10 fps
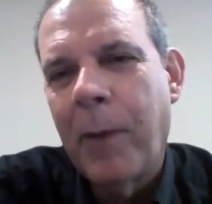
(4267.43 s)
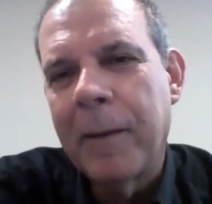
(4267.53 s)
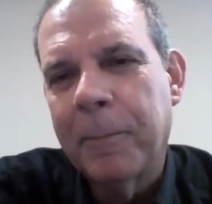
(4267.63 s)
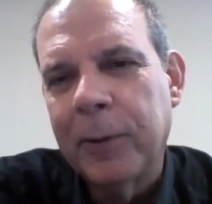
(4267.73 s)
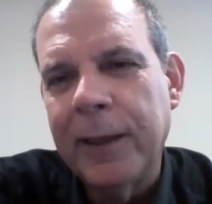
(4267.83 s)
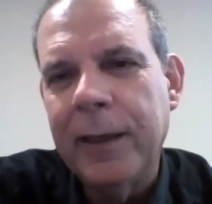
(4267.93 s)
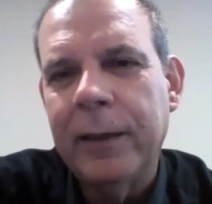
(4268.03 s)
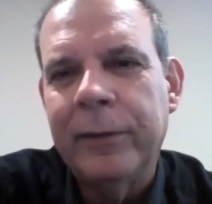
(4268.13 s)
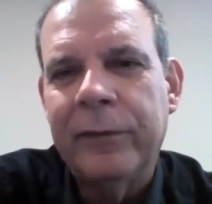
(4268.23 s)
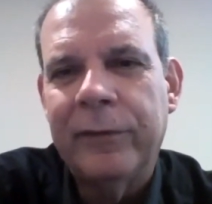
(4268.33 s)
My
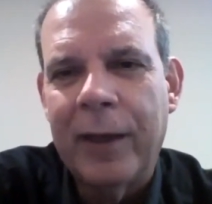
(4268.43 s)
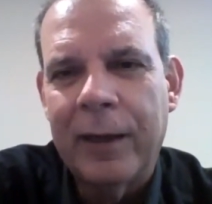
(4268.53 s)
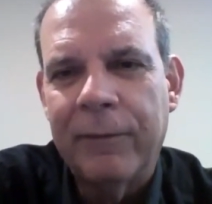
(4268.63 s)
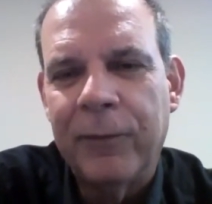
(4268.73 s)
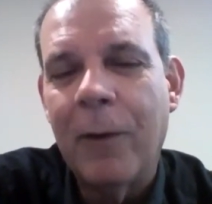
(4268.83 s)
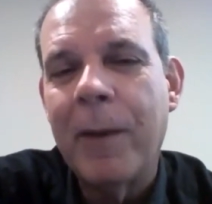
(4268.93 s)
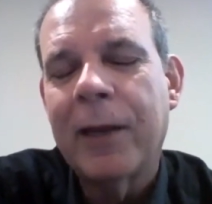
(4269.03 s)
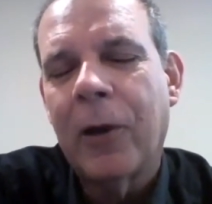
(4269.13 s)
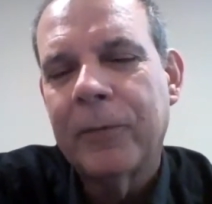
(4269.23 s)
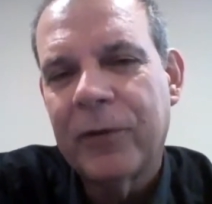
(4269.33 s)
plea is that if you
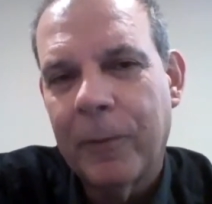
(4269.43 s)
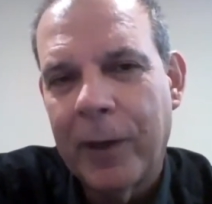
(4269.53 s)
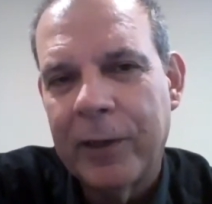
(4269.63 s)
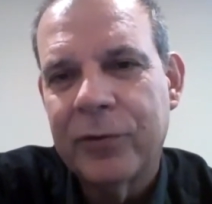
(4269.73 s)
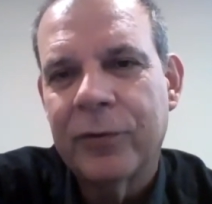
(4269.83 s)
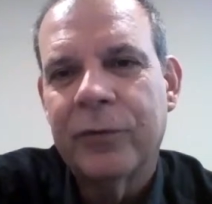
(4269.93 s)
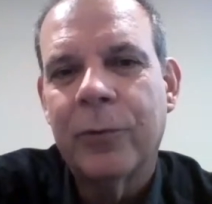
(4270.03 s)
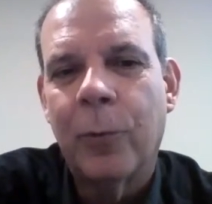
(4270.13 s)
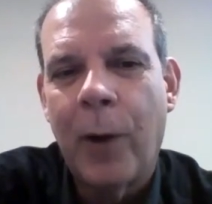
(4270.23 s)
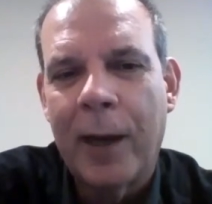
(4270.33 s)
make observations,
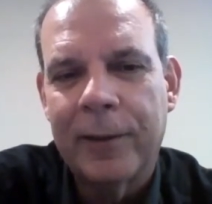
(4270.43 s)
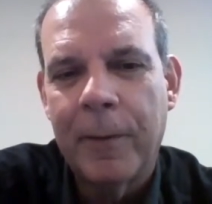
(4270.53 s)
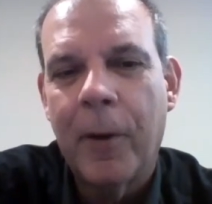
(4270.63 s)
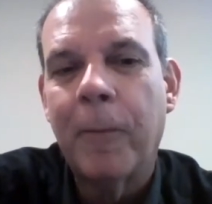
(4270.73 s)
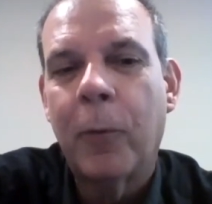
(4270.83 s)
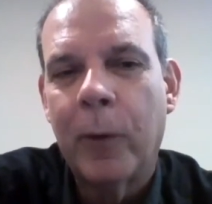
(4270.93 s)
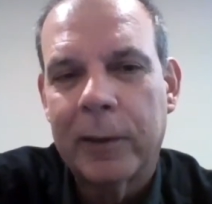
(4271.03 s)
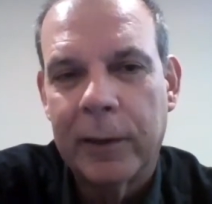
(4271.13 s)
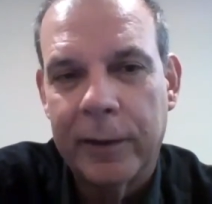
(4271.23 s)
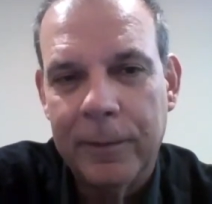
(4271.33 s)
to write them up
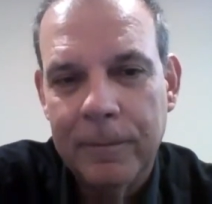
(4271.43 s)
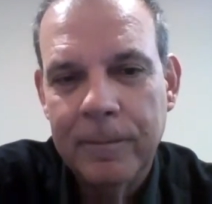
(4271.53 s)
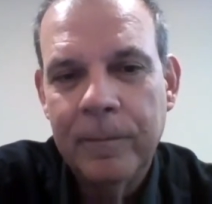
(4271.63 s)
quickly.